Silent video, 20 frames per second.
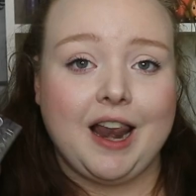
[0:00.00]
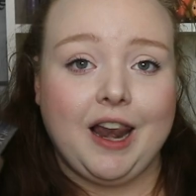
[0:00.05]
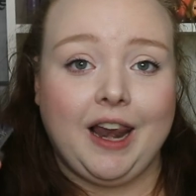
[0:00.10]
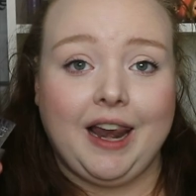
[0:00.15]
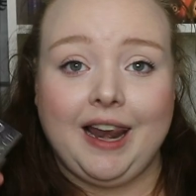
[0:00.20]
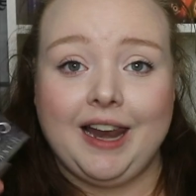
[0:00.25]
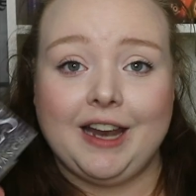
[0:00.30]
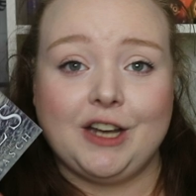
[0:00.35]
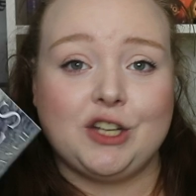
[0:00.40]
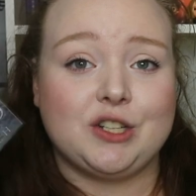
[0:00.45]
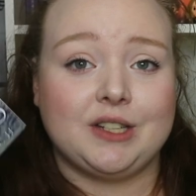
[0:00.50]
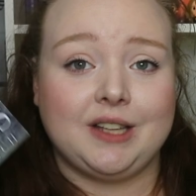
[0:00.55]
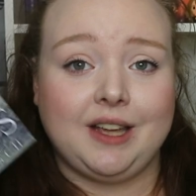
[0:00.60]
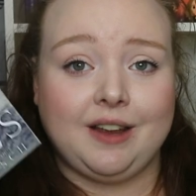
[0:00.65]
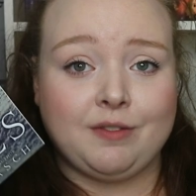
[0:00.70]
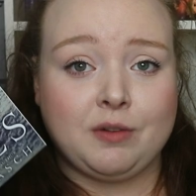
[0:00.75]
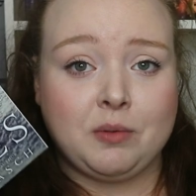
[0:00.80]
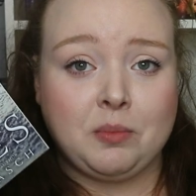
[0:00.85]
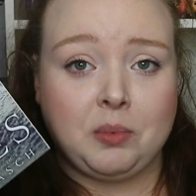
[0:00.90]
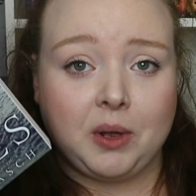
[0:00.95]
literally
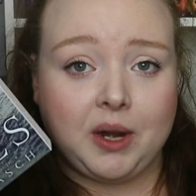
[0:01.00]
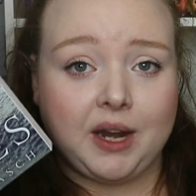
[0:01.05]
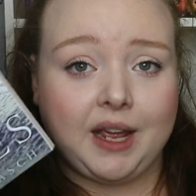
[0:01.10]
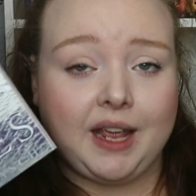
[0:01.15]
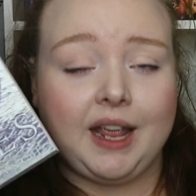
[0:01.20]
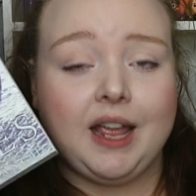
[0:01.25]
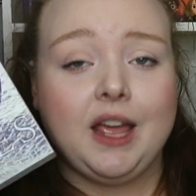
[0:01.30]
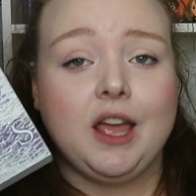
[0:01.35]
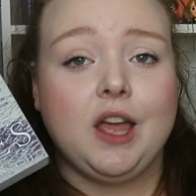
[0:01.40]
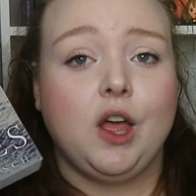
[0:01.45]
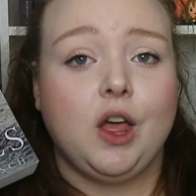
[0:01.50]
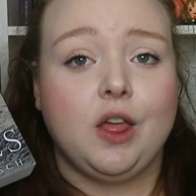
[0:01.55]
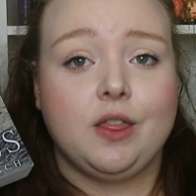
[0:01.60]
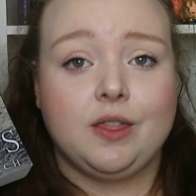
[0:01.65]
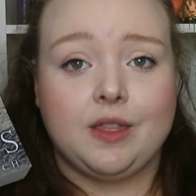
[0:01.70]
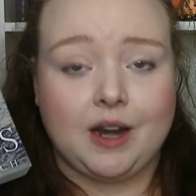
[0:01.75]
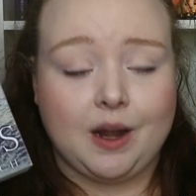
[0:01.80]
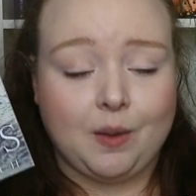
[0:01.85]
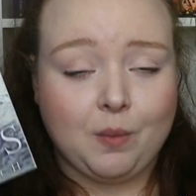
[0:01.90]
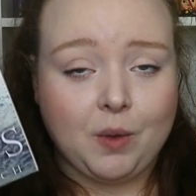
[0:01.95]
everybody
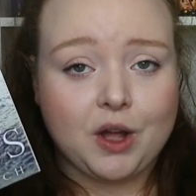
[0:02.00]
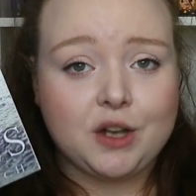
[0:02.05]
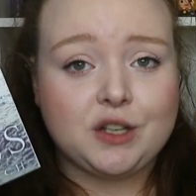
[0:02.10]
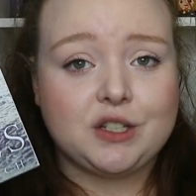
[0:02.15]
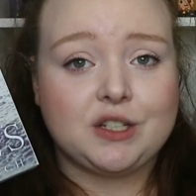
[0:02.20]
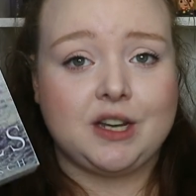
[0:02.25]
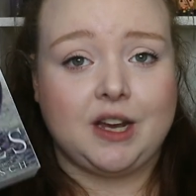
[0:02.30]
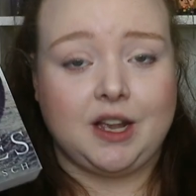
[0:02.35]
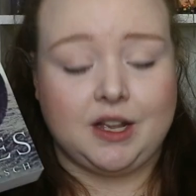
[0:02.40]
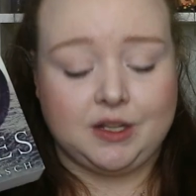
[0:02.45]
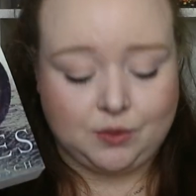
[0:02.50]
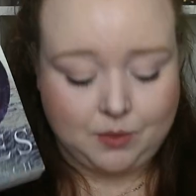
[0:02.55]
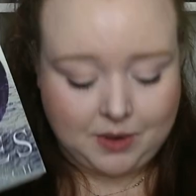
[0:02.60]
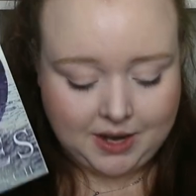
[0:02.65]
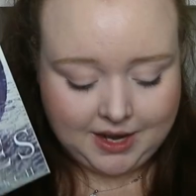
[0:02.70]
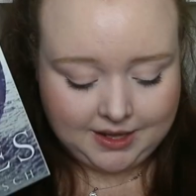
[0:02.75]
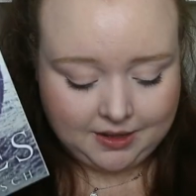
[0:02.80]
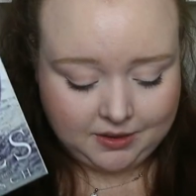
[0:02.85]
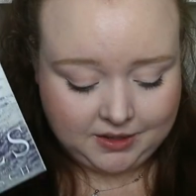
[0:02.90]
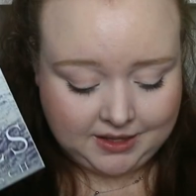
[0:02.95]
that I watch has
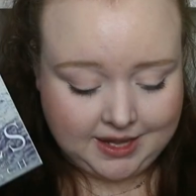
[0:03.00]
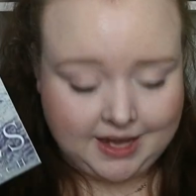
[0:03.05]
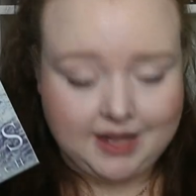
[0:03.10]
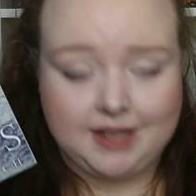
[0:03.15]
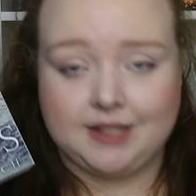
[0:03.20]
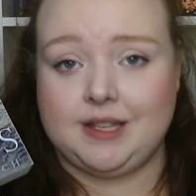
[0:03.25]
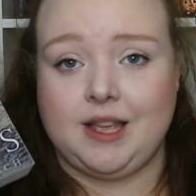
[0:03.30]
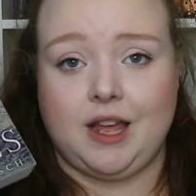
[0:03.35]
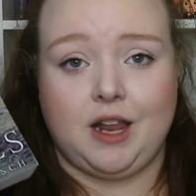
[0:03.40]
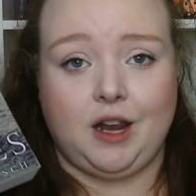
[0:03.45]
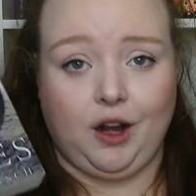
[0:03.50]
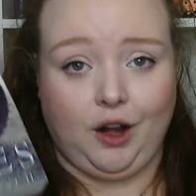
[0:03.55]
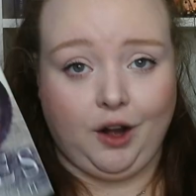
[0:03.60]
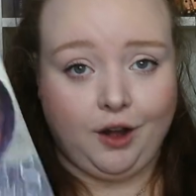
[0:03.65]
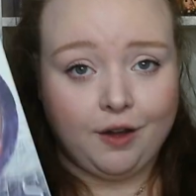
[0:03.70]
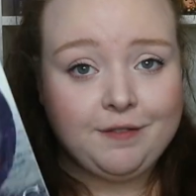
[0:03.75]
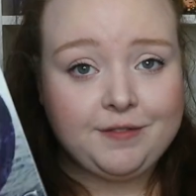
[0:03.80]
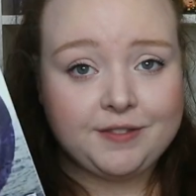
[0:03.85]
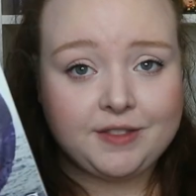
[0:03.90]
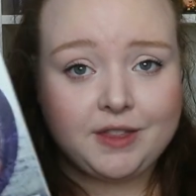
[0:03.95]
read these and
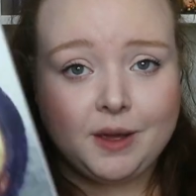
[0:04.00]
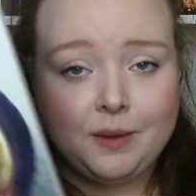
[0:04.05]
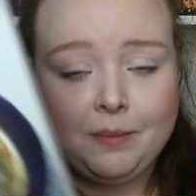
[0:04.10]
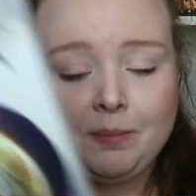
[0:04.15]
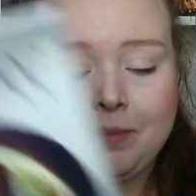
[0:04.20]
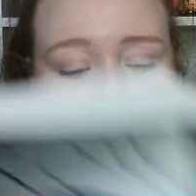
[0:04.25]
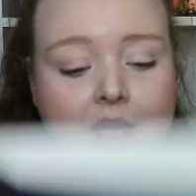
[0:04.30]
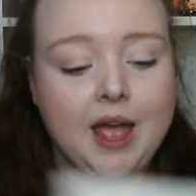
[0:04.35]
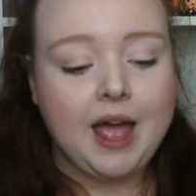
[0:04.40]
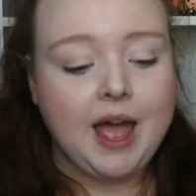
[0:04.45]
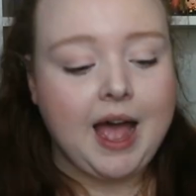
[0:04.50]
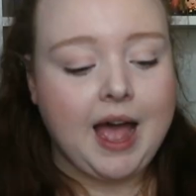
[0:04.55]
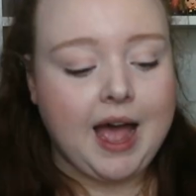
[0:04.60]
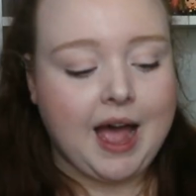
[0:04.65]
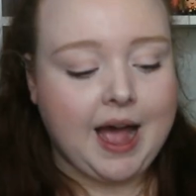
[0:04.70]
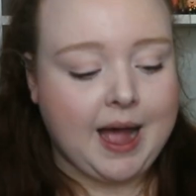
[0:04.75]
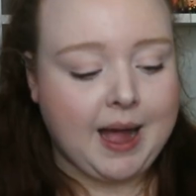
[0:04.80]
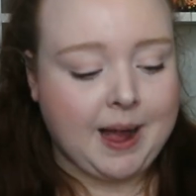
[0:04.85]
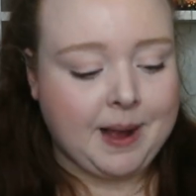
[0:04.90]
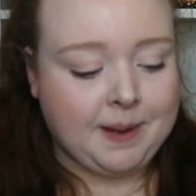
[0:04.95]
loved them.
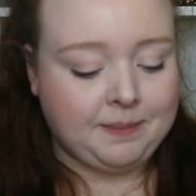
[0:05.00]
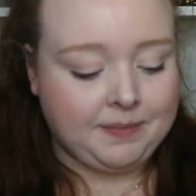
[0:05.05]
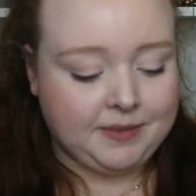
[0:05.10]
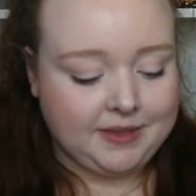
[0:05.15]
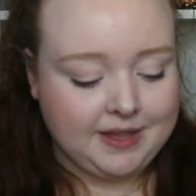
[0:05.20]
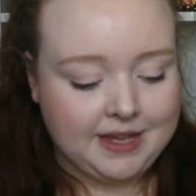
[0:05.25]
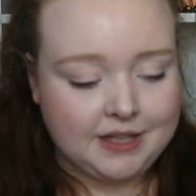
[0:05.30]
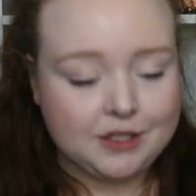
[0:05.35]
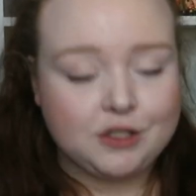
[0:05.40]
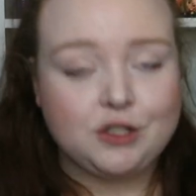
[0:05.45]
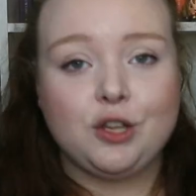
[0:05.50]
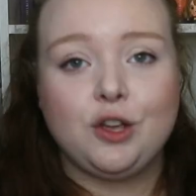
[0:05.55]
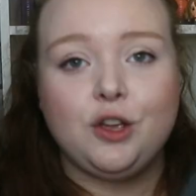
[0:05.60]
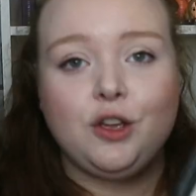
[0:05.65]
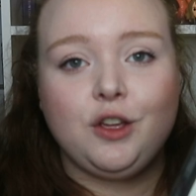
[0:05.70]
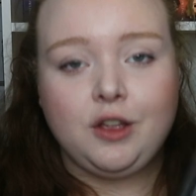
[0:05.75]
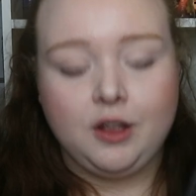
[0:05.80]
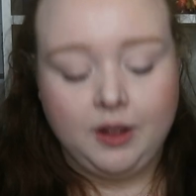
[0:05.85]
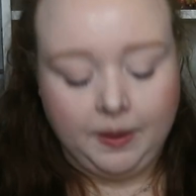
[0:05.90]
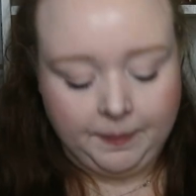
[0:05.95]
These
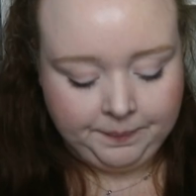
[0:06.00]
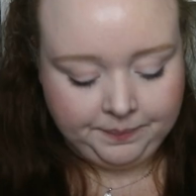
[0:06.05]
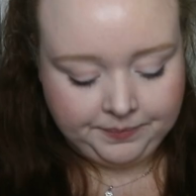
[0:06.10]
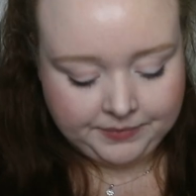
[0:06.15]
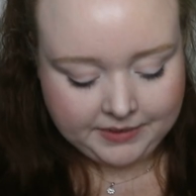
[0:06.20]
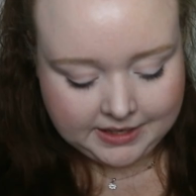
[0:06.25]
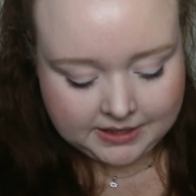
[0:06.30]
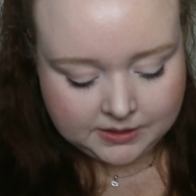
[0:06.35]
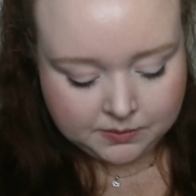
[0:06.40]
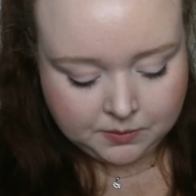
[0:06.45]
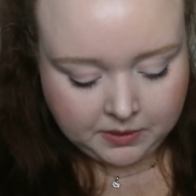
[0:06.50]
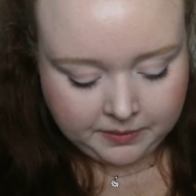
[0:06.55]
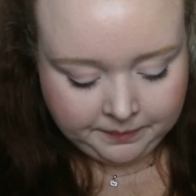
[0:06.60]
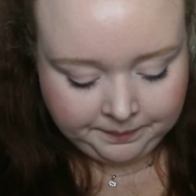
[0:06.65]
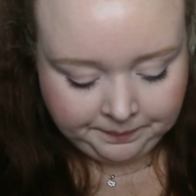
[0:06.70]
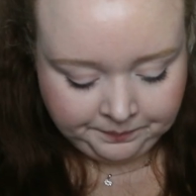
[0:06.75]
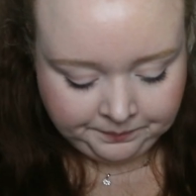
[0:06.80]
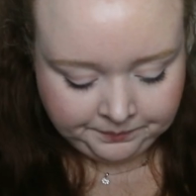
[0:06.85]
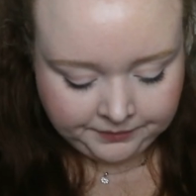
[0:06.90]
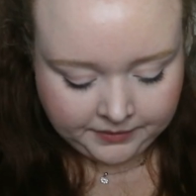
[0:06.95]
two, this
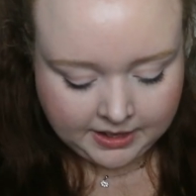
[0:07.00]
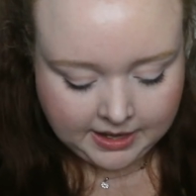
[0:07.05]
one